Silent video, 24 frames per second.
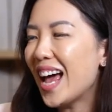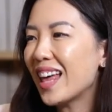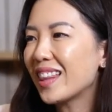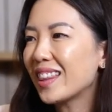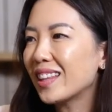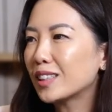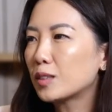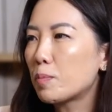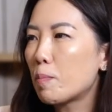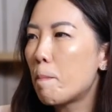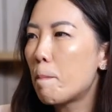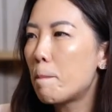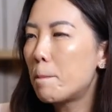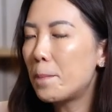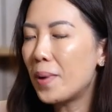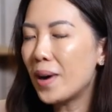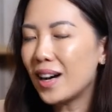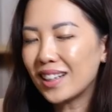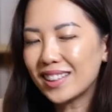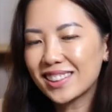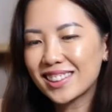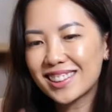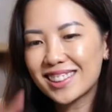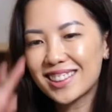And this
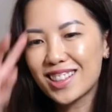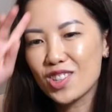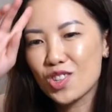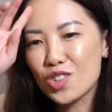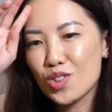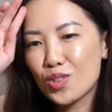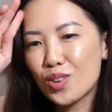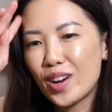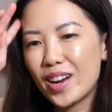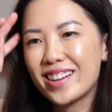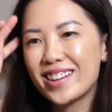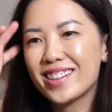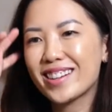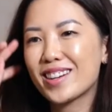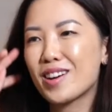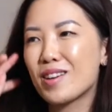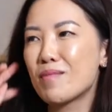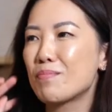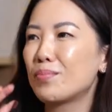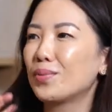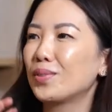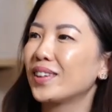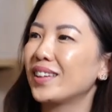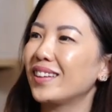bucks the trend
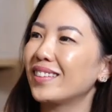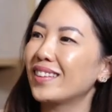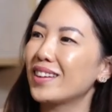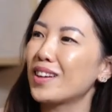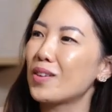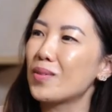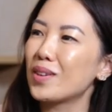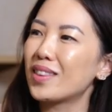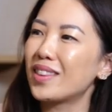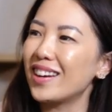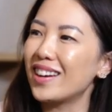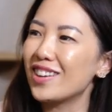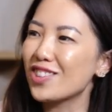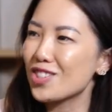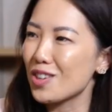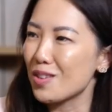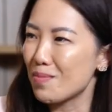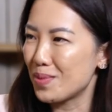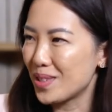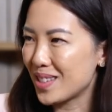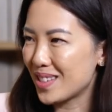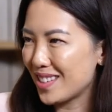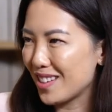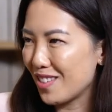completely with Asia
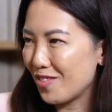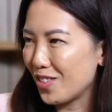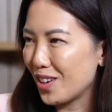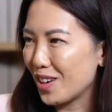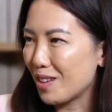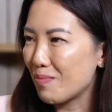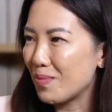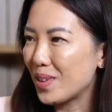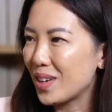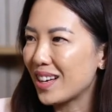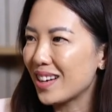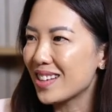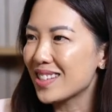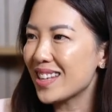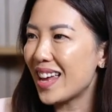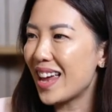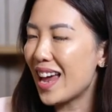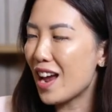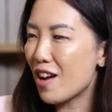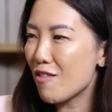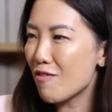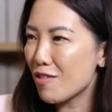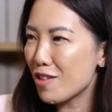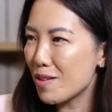Pacific, because
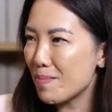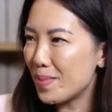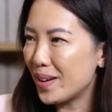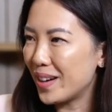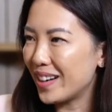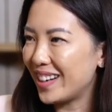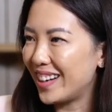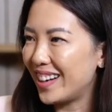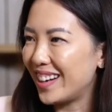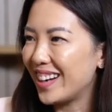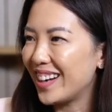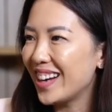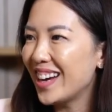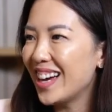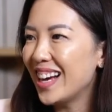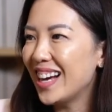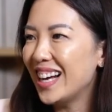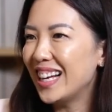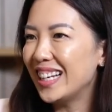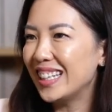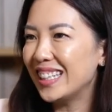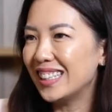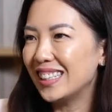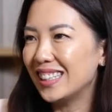everybody
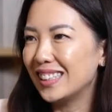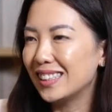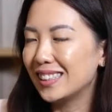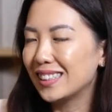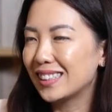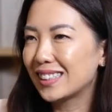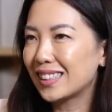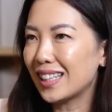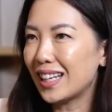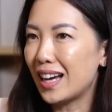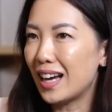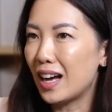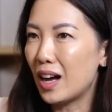is